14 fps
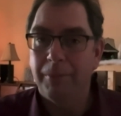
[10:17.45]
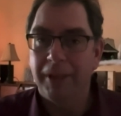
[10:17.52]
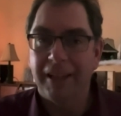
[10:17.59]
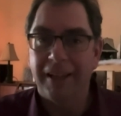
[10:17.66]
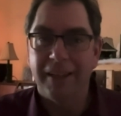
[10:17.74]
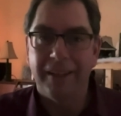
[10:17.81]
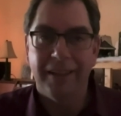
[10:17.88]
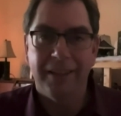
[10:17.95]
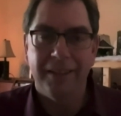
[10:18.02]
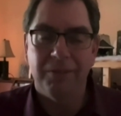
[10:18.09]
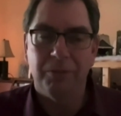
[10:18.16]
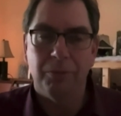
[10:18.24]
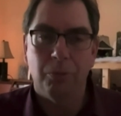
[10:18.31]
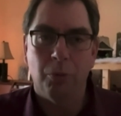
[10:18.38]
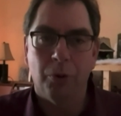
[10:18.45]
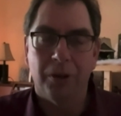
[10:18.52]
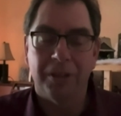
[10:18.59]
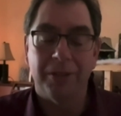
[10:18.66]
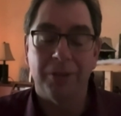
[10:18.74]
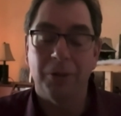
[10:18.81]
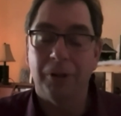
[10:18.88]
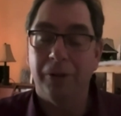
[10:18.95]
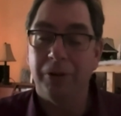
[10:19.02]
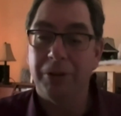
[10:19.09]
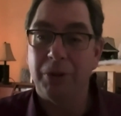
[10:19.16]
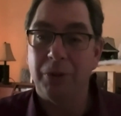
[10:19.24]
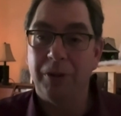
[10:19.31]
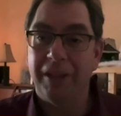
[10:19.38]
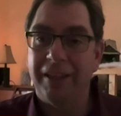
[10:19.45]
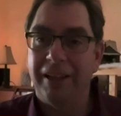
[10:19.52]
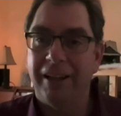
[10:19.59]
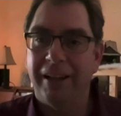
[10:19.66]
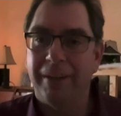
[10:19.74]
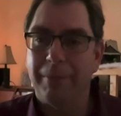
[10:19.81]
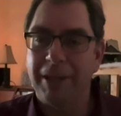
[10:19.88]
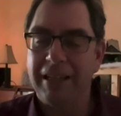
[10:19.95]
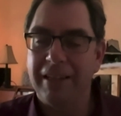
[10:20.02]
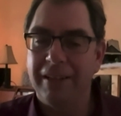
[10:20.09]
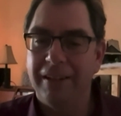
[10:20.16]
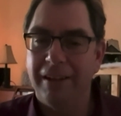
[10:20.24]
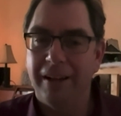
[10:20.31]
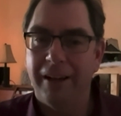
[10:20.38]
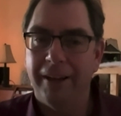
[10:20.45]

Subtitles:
because we're so close to it. I mean,